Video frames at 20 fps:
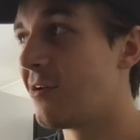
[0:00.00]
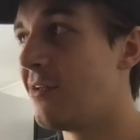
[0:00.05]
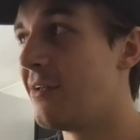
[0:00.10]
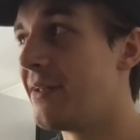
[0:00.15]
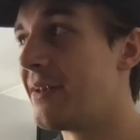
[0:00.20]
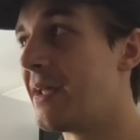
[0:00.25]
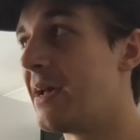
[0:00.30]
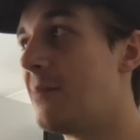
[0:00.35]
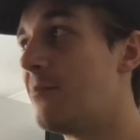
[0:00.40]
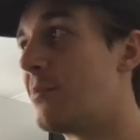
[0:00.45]

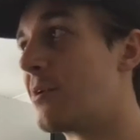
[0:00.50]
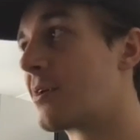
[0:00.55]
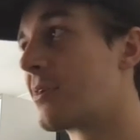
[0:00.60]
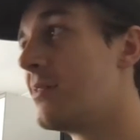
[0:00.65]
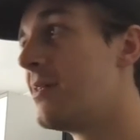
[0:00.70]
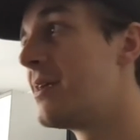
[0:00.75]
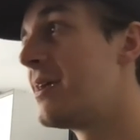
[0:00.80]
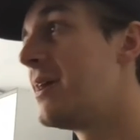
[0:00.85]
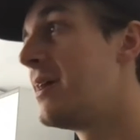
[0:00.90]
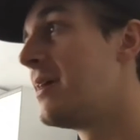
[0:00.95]
it a
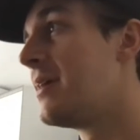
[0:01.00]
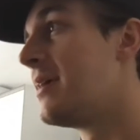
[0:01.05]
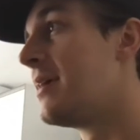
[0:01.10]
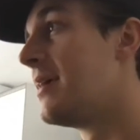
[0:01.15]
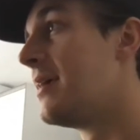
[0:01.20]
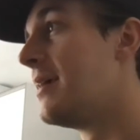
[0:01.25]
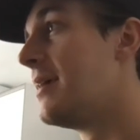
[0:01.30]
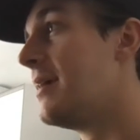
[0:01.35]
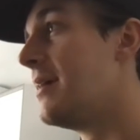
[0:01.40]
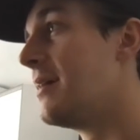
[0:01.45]
burglary
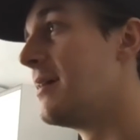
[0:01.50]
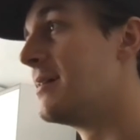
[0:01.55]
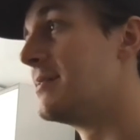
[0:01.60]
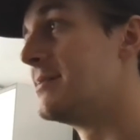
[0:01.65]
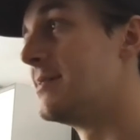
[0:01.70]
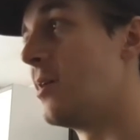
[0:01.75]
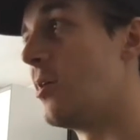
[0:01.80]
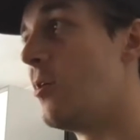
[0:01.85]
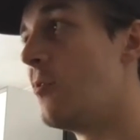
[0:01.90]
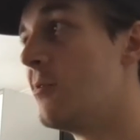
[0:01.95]
because
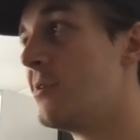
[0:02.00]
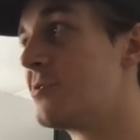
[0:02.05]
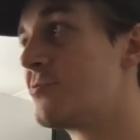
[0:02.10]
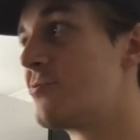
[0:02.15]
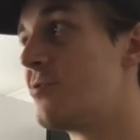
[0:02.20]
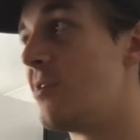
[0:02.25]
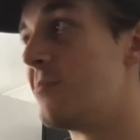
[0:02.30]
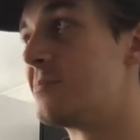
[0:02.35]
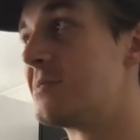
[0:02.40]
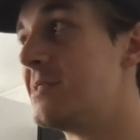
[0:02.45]
he always
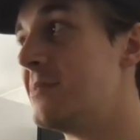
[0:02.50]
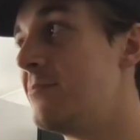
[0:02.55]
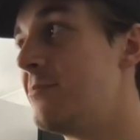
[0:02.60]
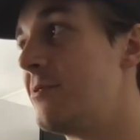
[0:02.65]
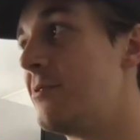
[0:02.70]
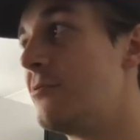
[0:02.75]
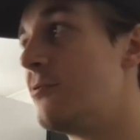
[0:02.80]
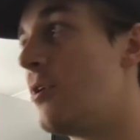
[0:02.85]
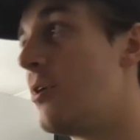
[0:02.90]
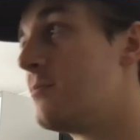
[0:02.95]
robs
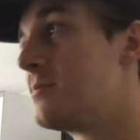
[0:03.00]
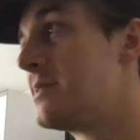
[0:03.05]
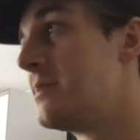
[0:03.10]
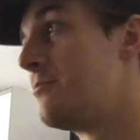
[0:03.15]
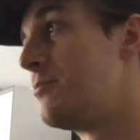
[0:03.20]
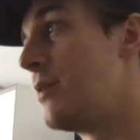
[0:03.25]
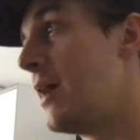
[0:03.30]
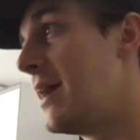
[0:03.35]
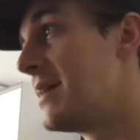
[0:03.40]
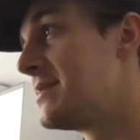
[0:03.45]
the
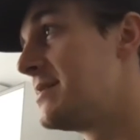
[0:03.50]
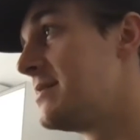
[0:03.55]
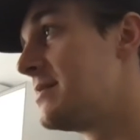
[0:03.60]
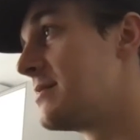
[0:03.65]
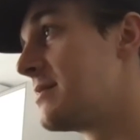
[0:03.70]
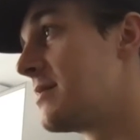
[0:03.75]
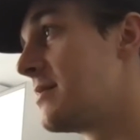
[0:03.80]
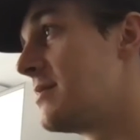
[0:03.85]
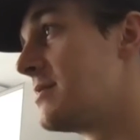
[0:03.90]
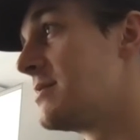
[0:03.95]

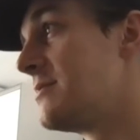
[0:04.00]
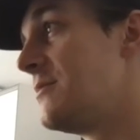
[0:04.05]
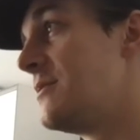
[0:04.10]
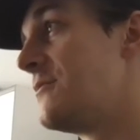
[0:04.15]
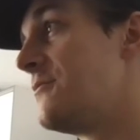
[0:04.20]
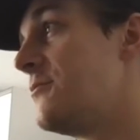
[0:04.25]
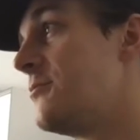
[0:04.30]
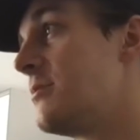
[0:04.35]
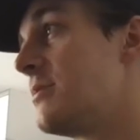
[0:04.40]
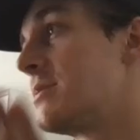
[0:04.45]
present because he's
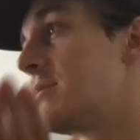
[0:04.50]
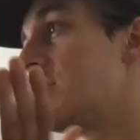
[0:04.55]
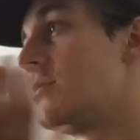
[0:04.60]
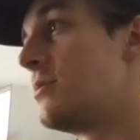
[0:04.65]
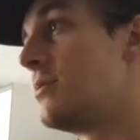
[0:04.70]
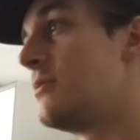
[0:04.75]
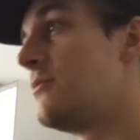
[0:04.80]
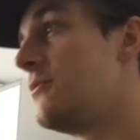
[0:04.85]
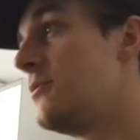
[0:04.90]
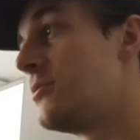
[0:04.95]
focused
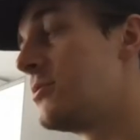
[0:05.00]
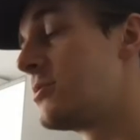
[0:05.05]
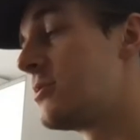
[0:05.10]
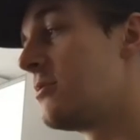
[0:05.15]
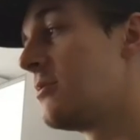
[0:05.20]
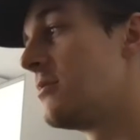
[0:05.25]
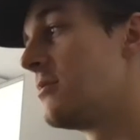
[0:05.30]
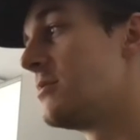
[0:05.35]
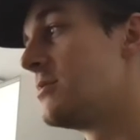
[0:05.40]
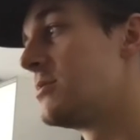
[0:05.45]
on the
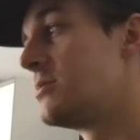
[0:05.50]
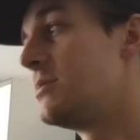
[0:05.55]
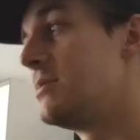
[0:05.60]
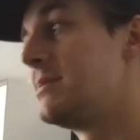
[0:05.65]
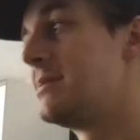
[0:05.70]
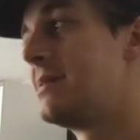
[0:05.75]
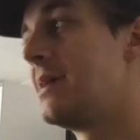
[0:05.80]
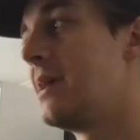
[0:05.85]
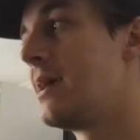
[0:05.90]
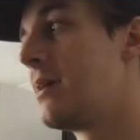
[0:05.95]
future. So
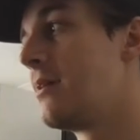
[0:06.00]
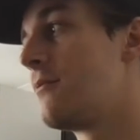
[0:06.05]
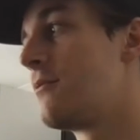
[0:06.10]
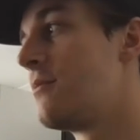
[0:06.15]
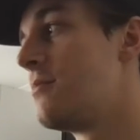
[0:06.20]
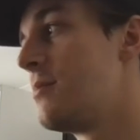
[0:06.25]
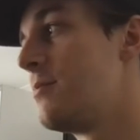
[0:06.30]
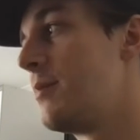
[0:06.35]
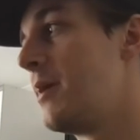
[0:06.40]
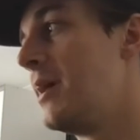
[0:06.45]
he's taken
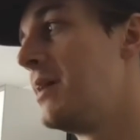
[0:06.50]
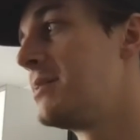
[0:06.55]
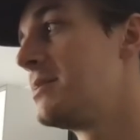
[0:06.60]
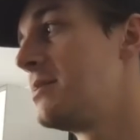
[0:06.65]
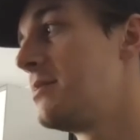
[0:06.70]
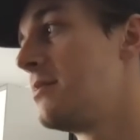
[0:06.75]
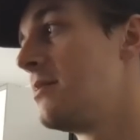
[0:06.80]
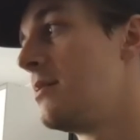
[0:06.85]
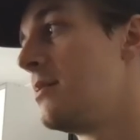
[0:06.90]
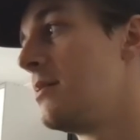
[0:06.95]
from the
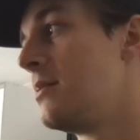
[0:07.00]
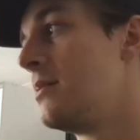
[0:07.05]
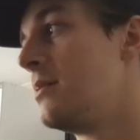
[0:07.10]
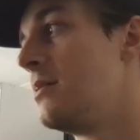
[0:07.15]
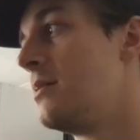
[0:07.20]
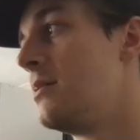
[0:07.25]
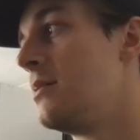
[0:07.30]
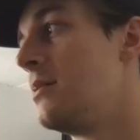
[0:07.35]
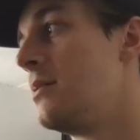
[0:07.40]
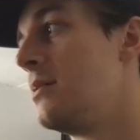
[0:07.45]
present
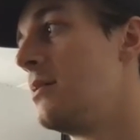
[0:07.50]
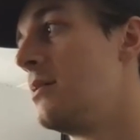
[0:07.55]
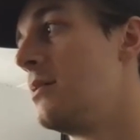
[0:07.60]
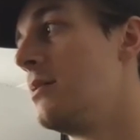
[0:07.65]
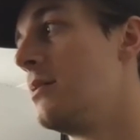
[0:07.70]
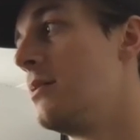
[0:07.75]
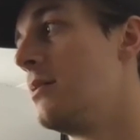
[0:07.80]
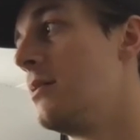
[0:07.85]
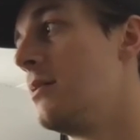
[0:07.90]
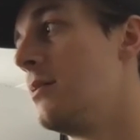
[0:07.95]

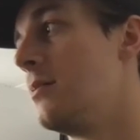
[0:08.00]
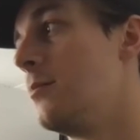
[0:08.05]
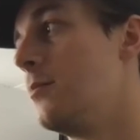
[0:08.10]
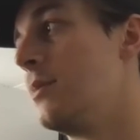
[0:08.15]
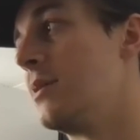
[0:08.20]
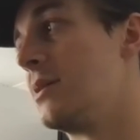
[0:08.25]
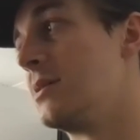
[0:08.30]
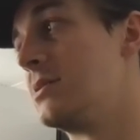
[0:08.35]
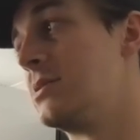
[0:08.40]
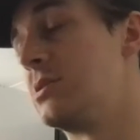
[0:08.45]

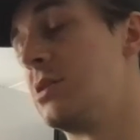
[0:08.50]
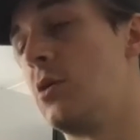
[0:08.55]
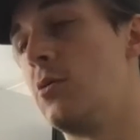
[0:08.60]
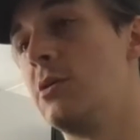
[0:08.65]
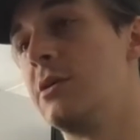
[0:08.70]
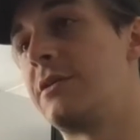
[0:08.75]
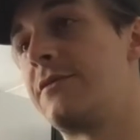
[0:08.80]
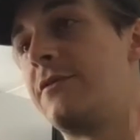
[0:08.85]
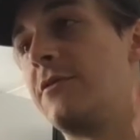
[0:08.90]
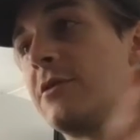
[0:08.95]
because he's
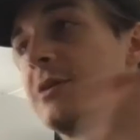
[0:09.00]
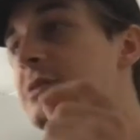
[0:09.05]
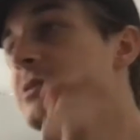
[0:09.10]
always focusing